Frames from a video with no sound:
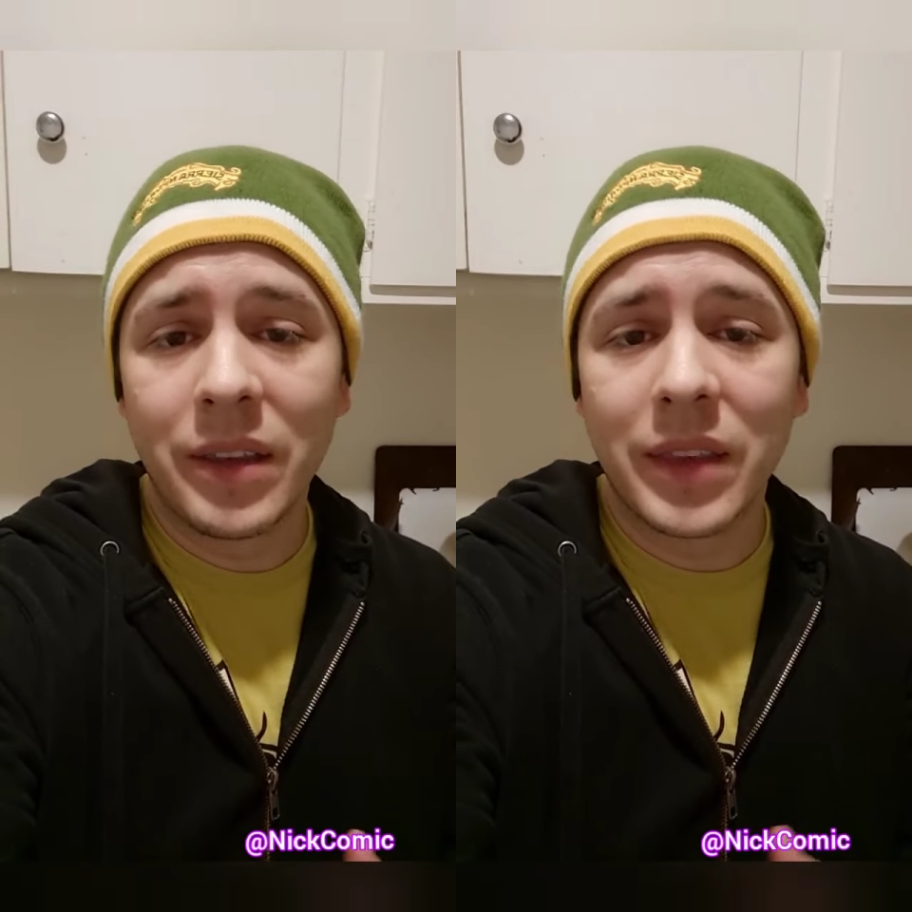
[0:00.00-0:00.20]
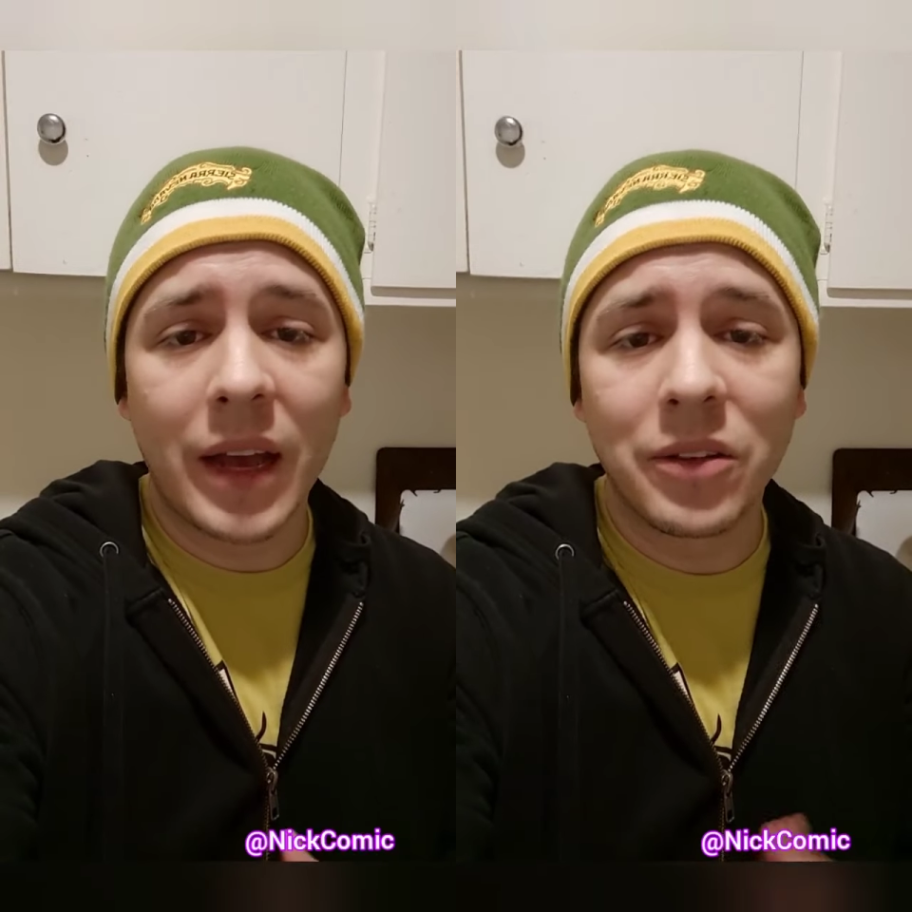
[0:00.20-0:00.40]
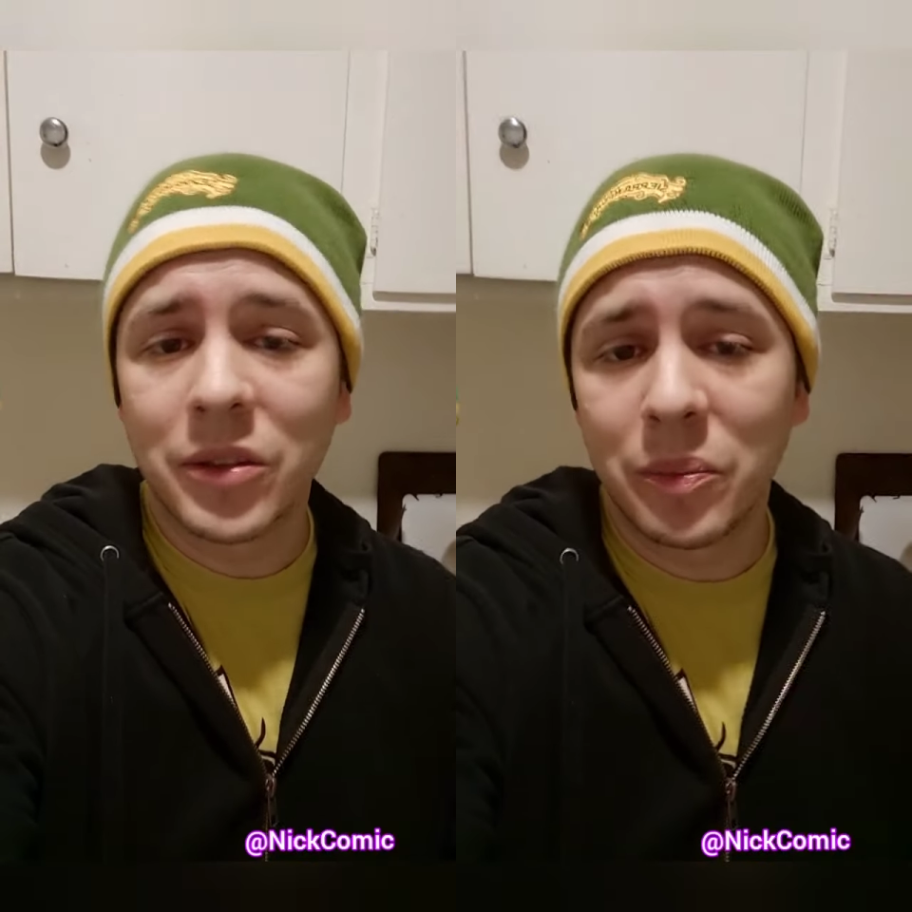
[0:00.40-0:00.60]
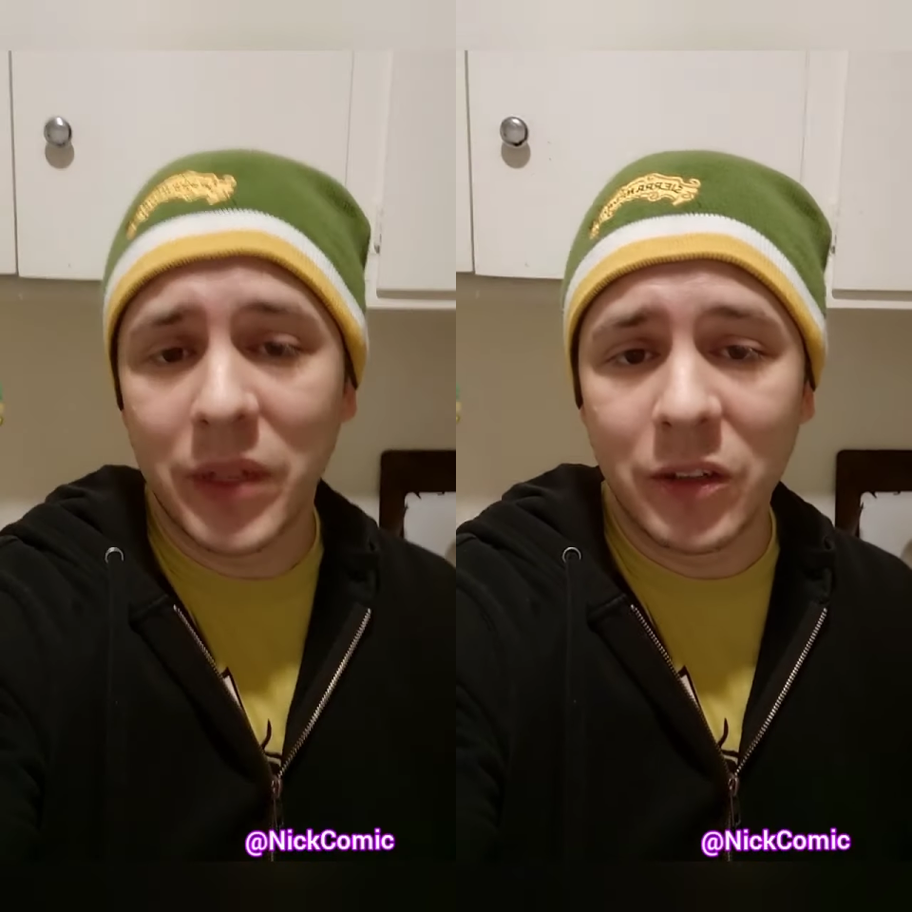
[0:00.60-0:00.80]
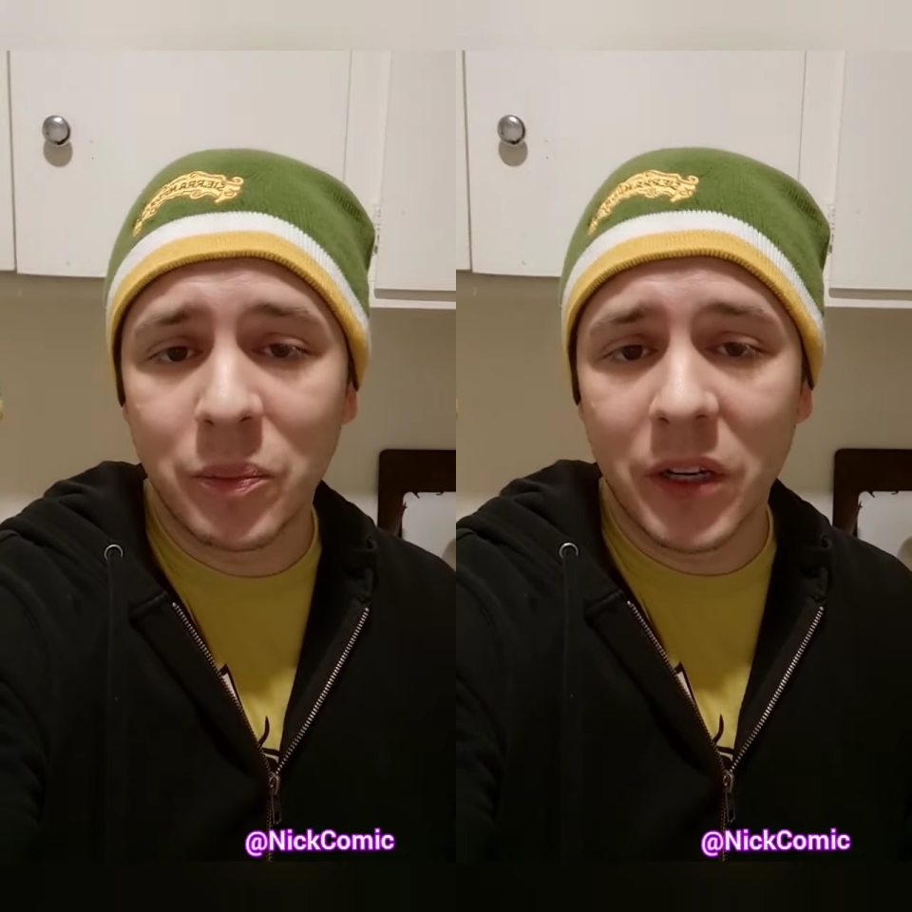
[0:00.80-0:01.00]

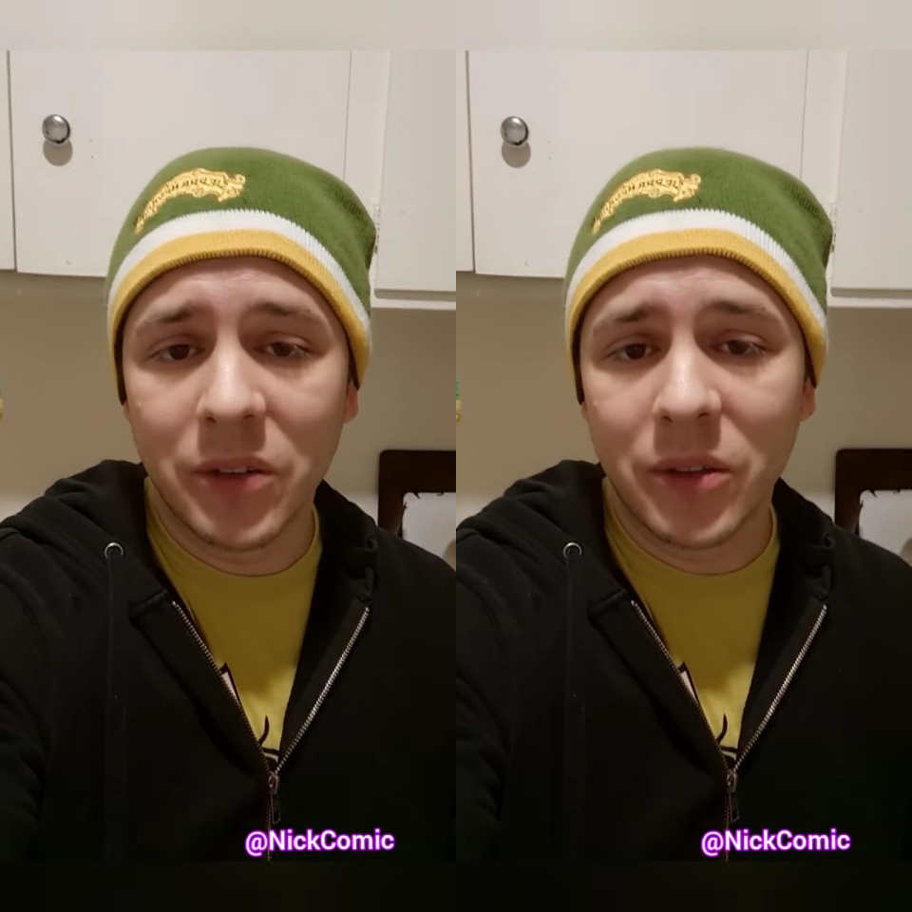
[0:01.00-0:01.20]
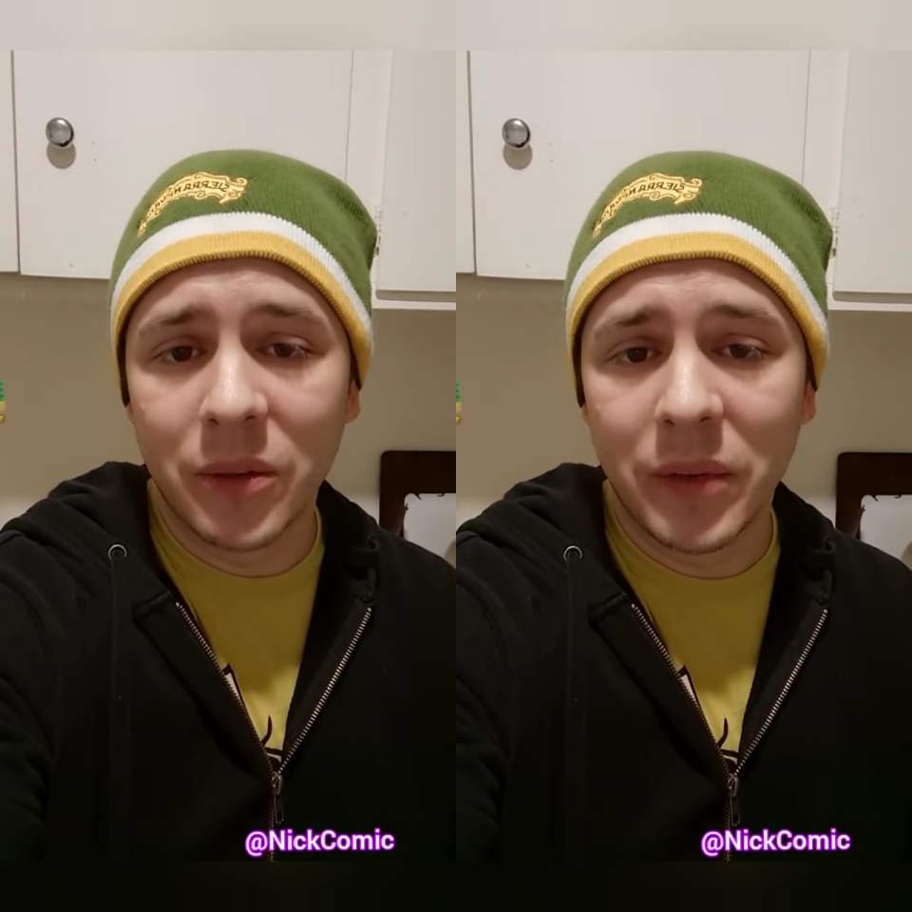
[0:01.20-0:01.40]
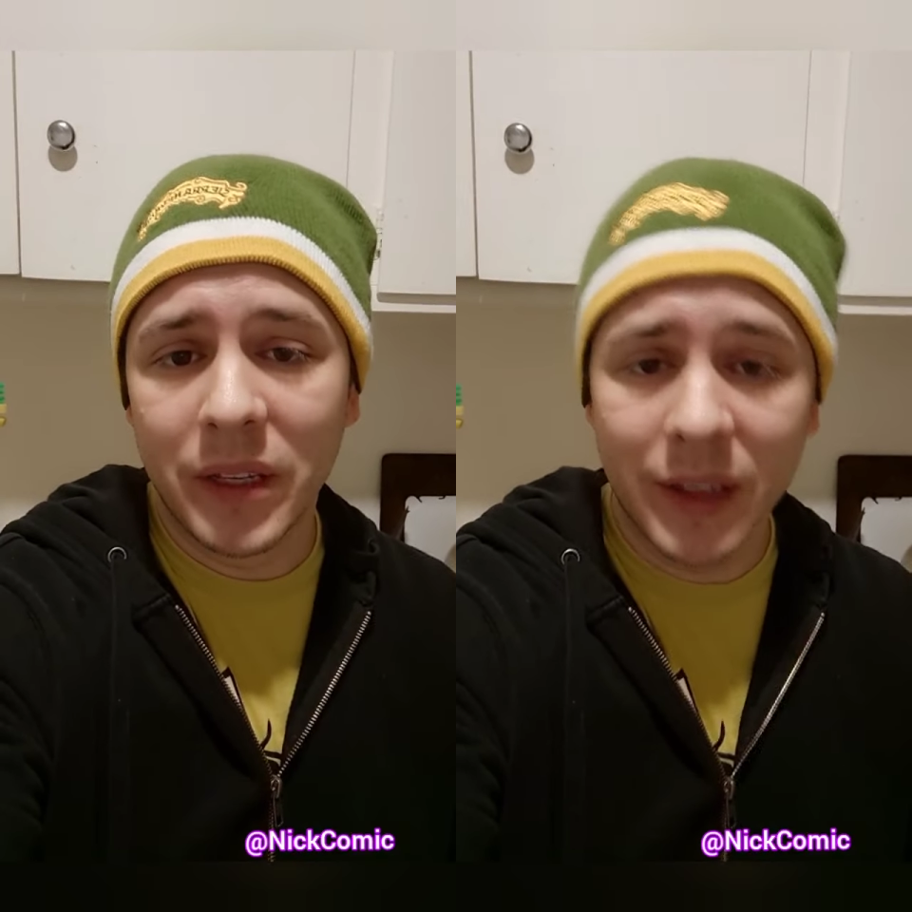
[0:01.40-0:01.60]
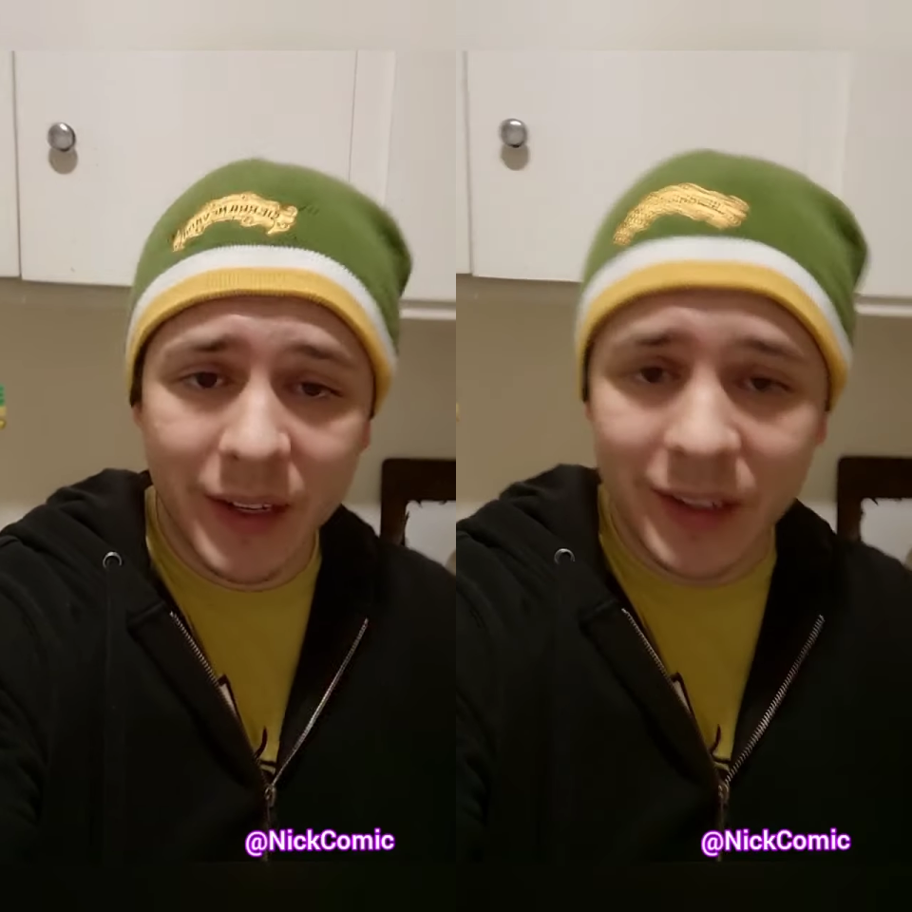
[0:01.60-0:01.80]
1,000-piece puzzle and being like,